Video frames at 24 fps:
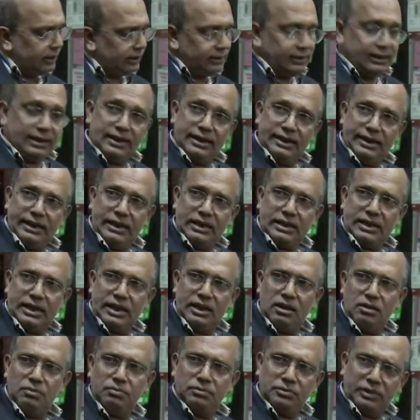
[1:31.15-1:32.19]
and then he
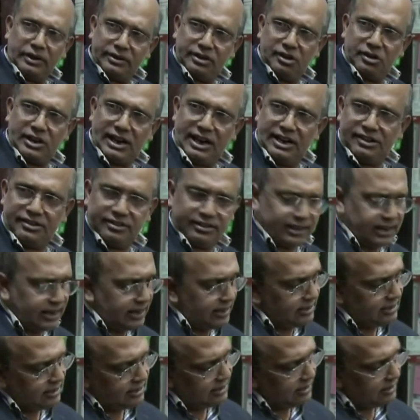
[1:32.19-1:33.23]
came right
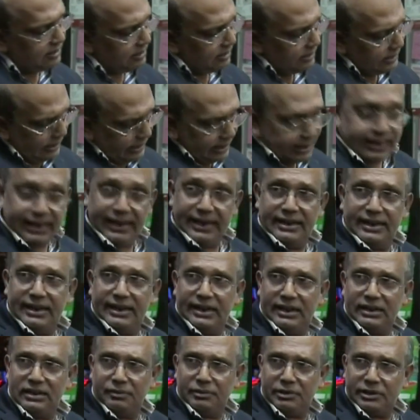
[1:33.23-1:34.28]
side, again
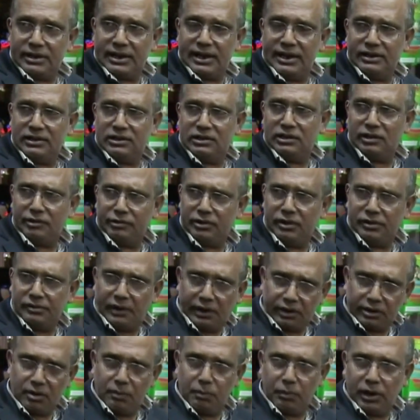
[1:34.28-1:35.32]
hit right
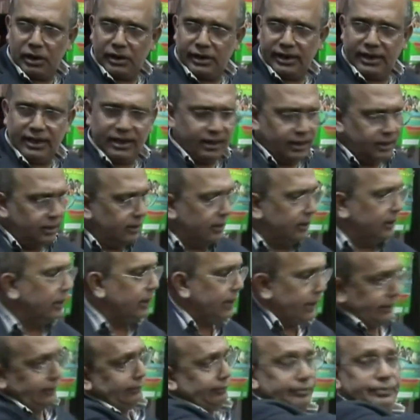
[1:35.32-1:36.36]
body,
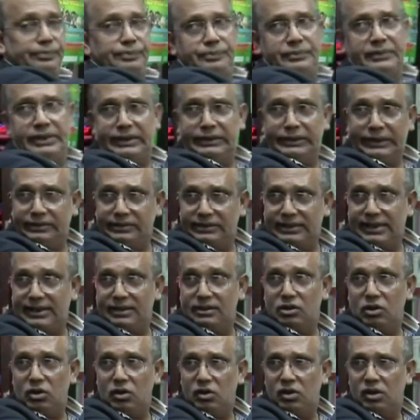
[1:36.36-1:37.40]
and and then
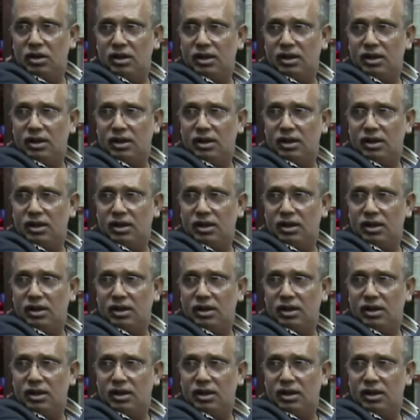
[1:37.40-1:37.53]
go.